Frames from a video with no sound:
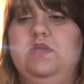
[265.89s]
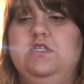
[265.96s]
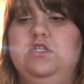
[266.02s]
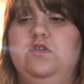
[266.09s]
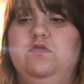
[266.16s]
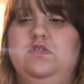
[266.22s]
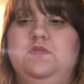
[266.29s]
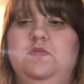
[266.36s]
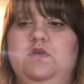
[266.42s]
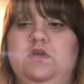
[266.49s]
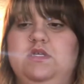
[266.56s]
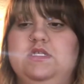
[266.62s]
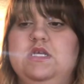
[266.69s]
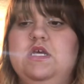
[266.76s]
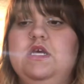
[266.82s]
Jones
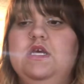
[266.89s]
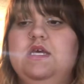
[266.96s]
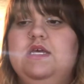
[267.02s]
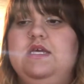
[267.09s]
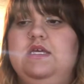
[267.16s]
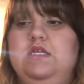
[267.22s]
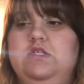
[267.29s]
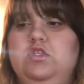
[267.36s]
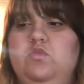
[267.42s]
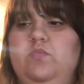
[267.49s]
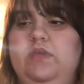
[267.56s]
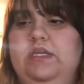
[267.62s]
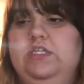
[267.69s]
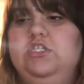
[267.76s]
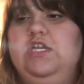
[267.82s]
books, into
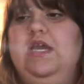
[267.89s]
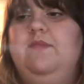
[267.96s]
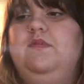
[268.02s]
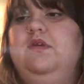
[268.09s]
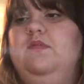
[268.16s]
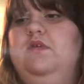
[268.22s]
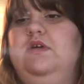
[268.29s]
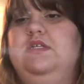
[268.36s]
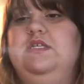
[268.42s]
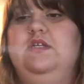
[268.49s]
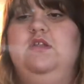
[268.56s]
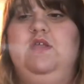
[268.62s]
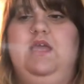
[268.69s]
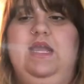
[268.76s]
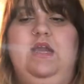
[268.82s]
big chapter books, into
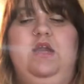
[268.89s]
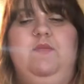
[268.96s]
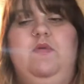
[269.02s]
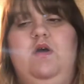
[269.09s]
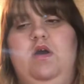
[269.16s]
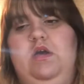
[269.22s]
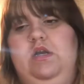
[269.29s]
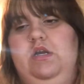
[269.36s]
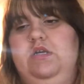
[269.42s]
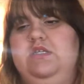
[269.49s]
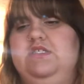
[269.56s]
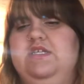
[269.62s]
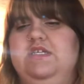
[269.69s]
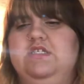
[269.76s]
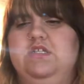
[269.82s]
the Harry Potter.
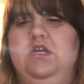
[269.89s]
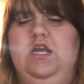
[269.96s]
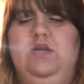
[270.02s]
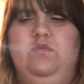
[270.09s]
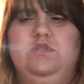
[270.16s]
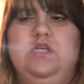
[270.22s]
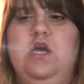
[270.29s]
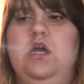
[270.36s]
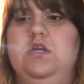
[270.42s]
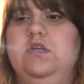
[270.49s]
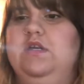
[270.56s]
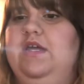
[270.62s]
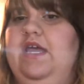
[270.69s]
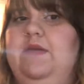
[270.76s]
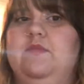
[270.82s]
6th grade was Hunger
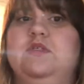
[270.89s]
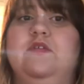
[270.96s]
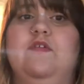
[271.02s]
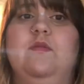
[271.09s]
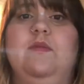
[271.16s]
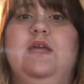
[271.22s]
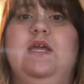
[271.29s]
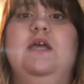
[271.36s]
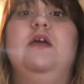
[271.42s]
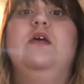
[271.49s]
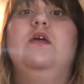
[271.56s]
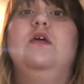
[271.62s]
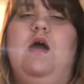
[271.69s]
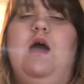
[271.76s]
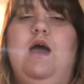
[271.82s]
Games for me.
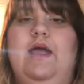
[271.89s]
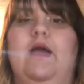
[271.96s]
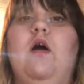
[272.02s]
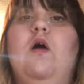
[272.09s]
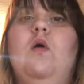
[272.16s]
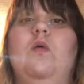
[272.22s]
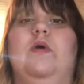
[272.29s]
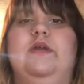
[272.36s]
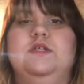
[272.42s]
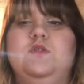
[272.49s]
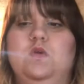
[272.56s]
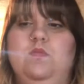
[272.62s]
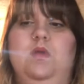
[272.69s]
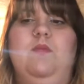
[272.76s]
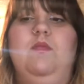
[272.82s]
I always
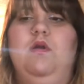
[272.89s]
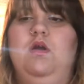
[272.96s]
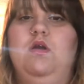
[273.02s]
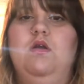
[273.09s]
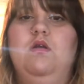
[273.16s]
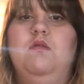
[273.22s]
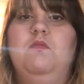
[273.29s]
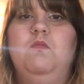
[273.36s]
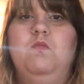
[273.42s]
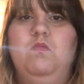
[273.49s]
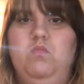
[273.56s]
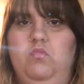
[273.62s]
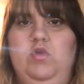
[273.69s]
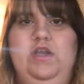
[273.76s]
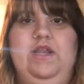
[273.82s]
remember
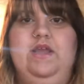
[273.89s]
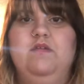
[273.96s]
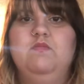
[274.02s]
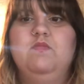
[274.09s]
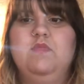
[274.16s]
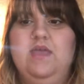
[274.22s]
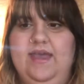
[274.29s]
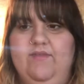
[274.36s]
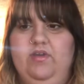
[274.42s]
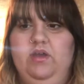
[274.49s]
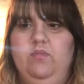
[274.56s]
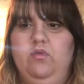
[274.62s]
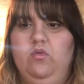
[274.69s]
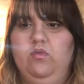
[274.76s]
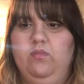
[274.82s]
reading, having a
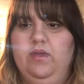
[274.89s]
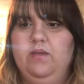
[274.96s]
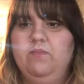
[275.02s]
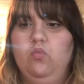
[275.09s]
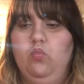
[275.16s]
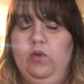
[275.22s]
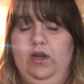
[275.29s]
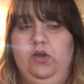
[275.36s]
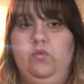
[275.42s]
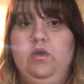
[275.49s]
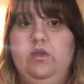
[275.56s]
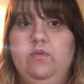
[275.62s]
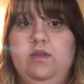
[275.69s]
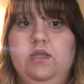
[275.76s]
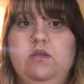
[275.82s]
book with me. Where do I
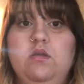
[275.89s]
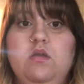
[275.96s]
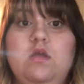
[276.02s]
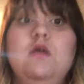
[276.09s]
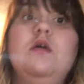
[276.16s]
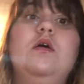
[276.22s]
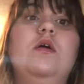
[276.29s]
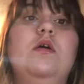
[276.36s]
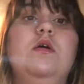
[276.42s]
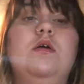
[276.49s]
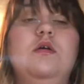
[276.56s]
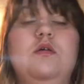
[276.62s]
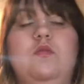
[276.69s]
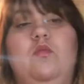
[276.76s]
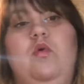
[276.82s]
read?
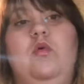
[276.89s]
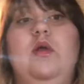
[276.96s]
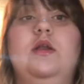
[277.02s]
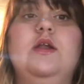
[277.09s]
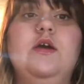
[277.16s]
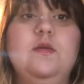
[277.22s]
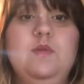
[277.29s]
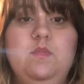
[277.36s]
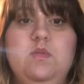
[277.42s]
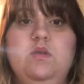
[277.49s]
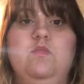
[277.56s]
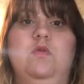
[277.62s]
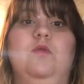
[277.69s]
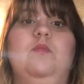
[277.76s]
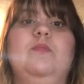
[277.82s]
Well, right now I'm in my
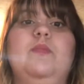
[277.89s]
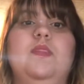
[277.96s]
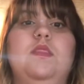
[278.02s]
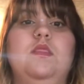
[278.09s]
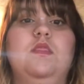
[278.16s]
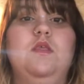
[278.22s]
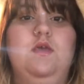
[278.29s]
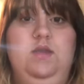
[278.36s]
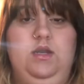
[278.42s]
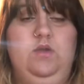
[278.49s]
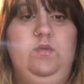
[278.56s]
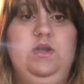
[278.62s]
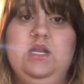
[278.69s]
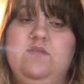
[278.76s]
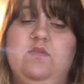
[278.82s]
room, and I
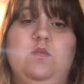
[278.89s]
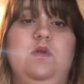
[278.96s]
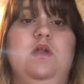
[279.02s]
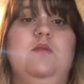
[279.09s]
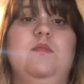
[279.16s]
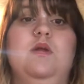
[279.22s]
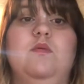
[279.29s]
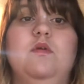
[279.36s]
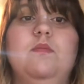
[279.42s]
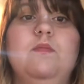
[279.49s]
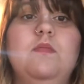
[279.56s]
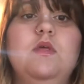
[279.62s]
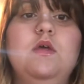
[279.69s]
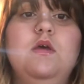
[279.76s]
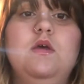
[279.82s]
read everywhere in my room.
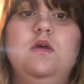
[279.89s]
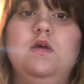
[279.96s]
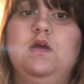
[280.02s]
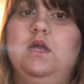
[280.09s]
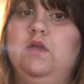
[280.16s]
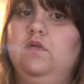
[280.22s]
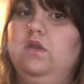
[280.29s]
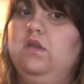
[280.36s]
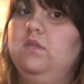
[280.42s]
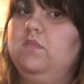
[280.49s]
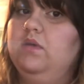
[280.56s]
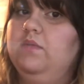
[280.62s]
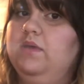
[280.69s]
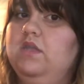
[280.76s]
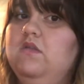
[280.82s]
I read on my
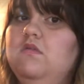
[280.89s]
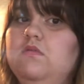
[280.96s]
bed.